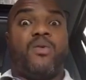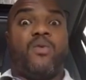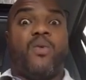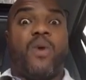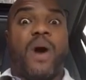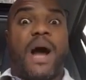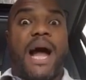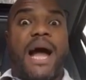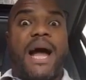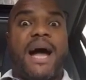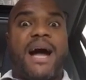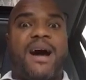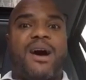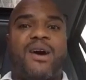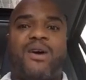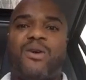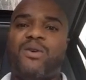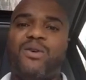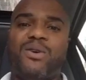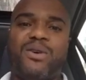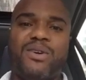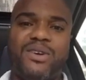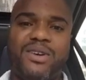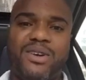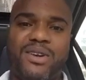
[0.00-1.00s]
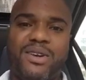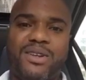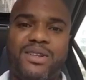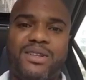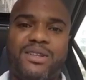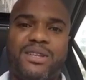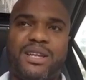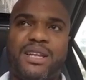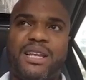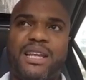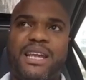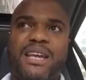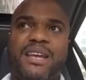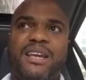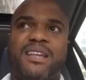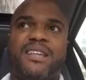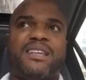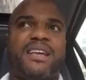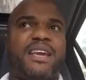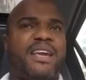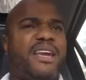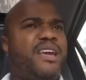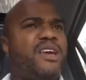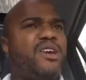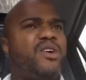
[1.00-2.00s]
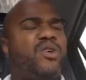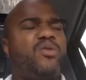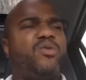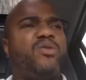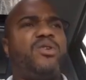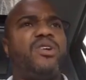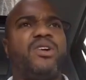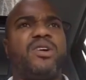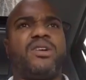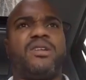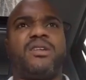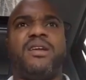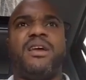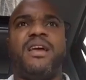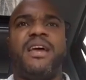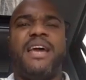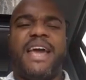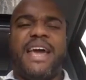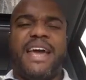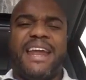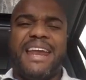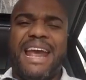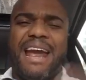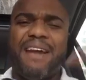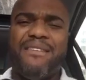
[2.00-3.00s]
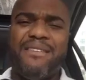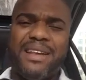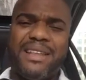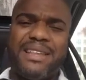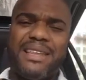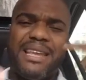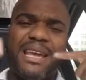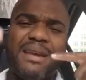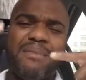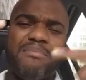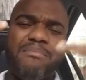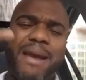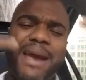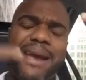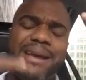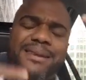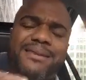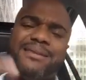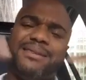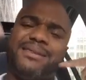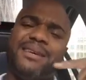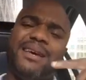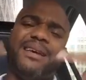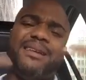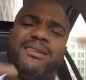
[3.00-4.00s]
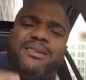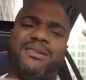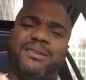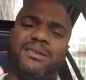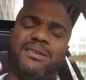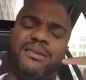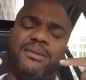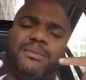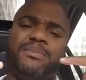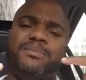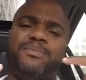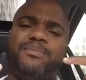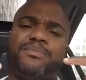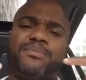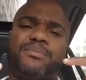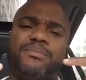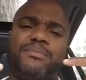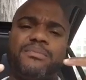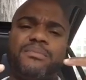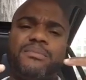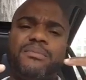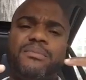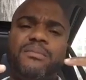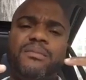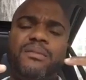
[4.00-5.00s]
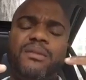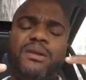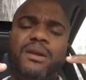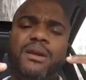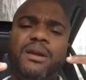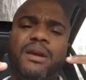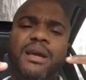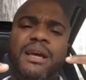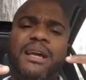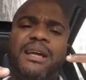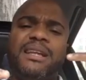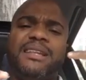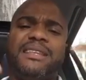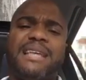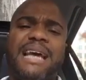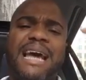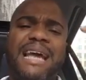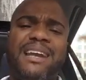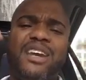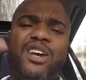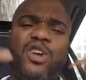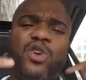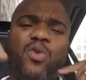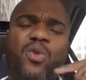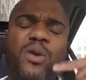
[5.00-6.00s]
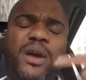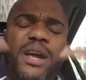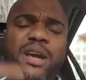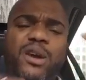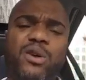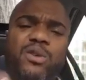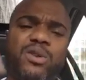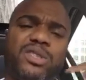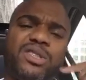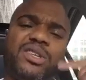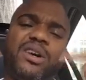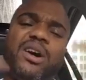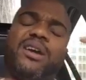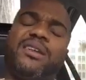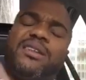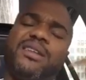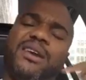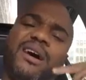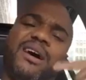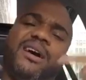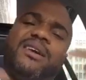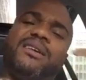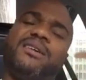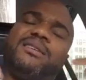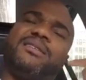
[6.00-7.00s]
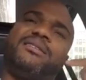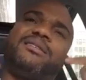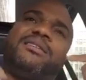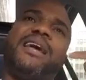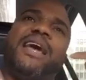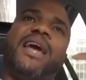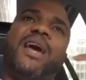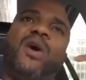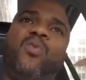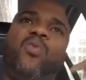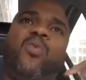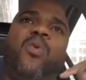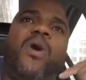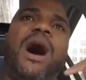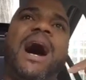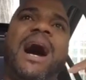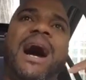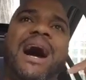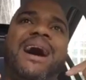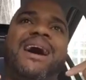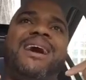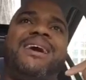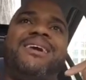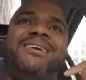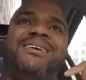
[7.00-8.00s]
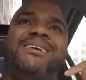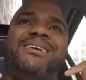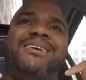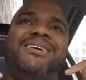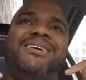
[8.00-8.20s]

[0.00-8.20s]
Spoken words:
Wow, the eagle looked, and everything made sense. That little eagle started to understand why